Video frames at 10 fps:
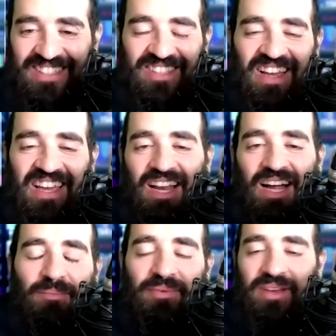So I get
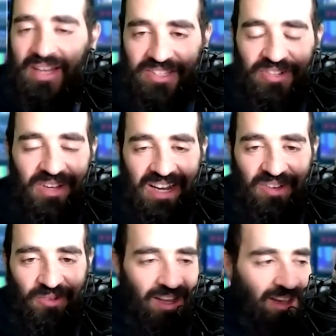up and I do it
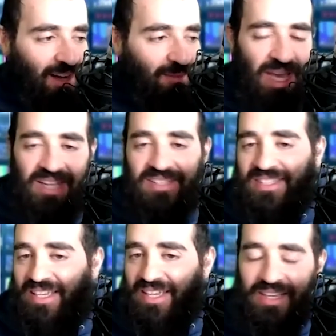anyway, and I'm
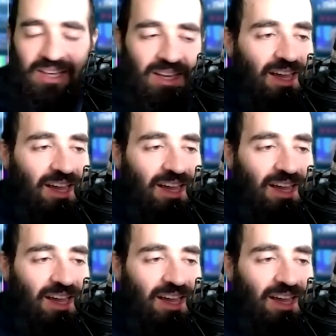pacing.